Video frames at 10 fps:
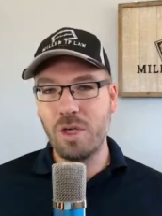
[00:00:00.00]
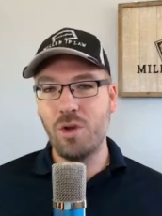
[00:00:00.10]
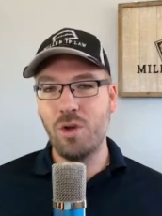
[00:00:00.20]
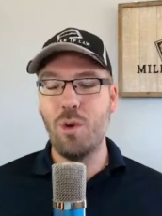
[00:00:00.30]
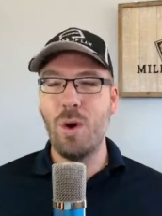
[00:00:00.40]

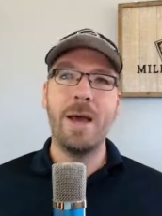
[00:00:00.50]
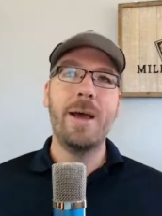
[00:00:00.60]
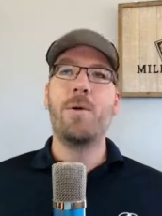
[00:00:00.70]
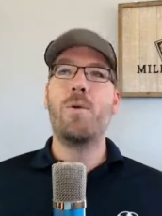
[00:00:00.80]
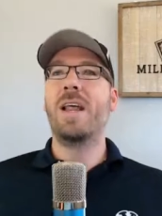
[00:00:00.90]
to
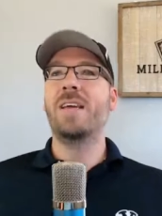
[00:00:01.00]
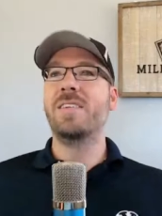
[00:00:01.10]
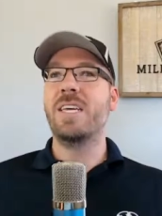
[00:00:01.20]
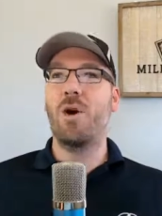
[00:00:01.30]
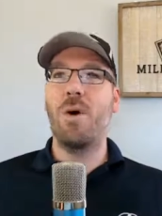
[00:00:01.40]
what
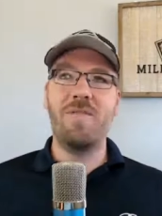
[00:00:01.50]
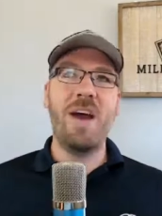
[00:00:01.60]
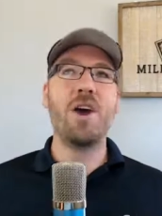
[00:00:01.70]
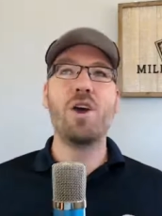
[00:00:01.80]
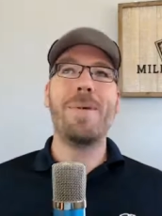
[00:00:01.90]
is you know a
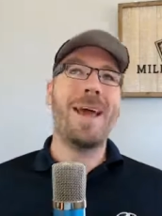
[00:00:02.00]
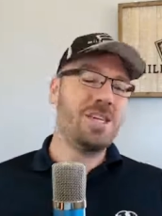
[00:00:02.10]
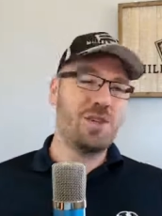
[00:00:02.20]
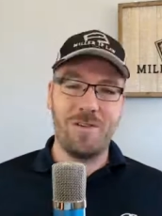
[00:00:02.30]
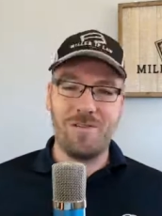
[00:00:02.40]
value
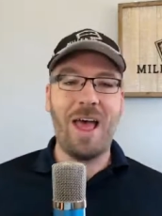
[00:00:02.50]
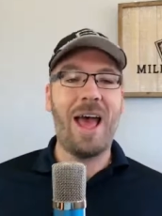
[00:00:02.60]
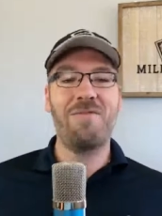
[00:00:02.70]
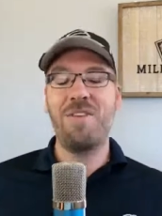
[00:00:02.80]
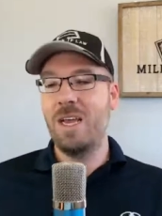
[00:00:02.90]
base or a
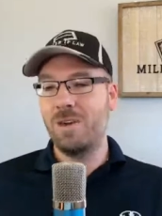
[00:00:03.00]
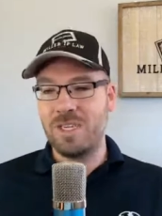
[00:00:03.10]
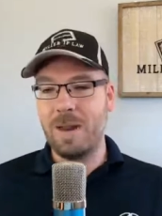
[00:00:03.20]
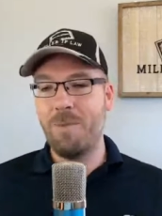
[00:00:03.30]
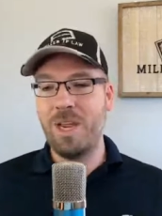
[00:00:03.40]
flat fee or
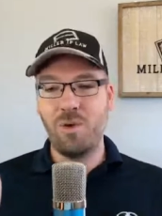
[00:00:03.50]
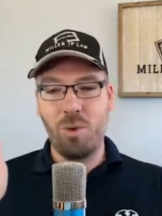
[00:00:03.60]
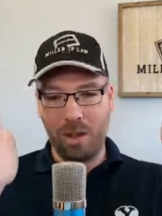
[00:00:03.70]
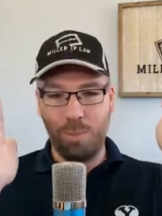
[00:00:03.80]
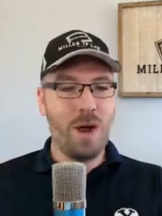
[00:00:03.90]
something to
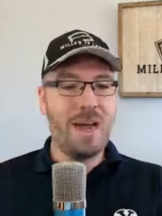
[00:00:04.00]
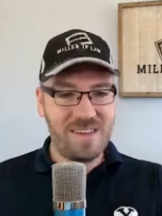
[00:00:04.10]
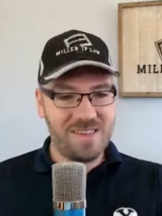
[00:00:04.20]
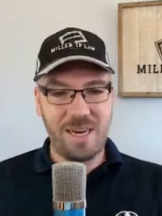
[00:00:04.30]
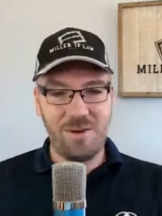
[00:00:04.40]
where the price
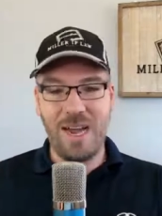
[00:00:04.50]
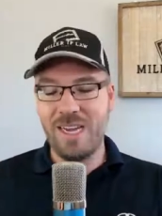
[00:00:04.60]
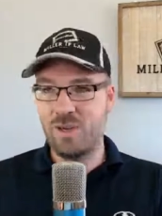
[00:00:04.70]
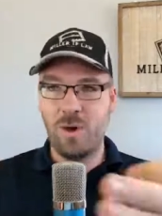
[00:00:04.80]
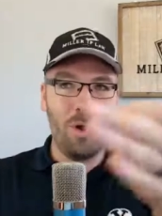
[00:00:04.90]
is there
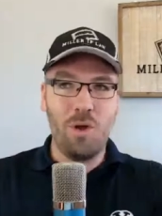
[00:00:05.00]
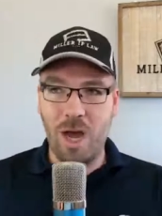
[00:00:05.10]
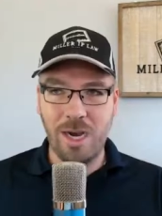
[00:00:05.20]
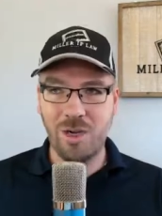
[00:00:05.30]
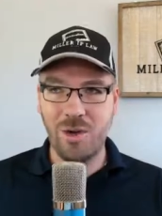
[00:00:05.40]
right so i'm no
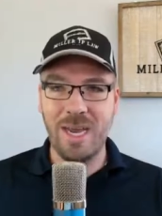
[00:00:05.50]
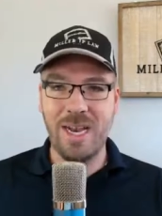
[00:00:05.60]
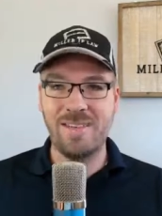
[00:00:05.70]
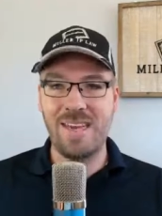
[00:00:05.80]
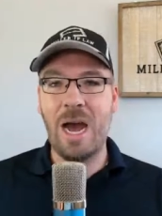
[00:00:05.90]
longer doing
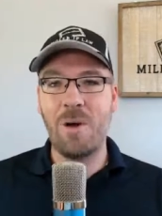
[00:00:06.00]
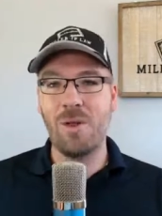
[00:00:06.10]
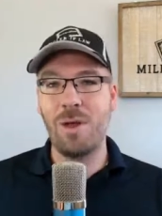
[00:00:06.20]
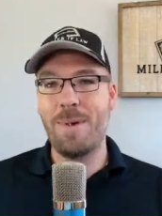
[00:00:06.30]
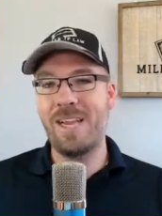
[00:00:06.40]
it as an
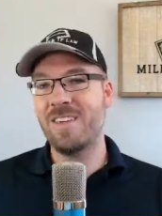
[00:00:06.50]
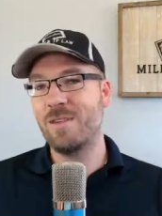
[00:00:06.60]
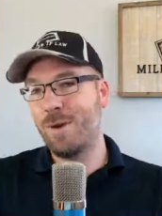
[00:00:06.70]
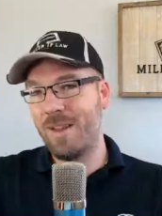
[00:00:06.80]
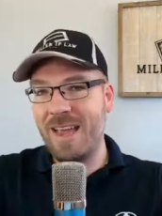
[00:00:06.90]
hourly basis
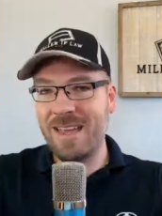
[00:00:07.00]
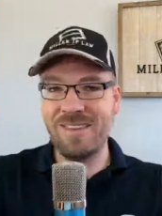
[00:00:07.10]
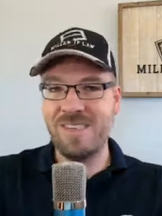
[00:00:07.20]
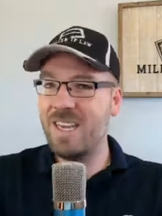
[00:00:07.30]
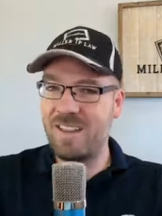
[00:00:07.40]
but they can
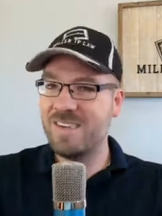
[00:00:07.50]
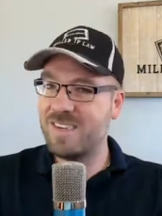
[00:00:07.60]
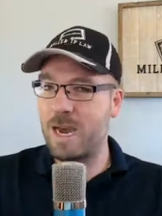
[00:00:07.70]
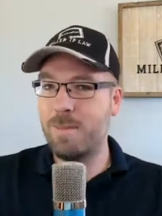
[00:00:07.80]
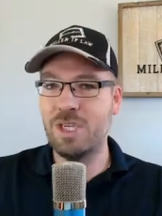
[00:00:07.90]
see this
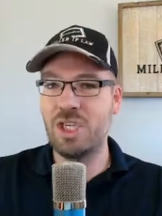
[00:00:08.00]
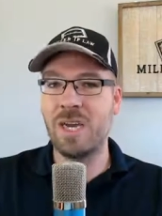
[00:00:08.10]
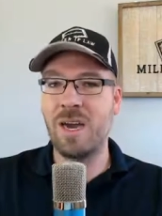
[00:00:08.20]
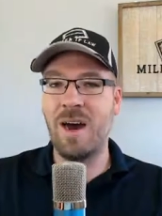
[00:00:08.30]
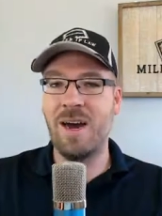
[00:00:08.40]
is how much it
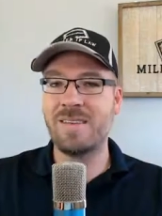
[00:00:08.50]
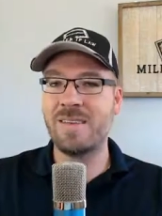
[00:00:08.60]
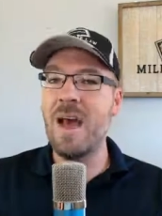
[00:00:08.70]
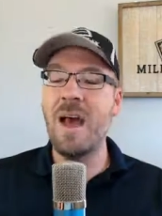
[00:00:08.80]
costs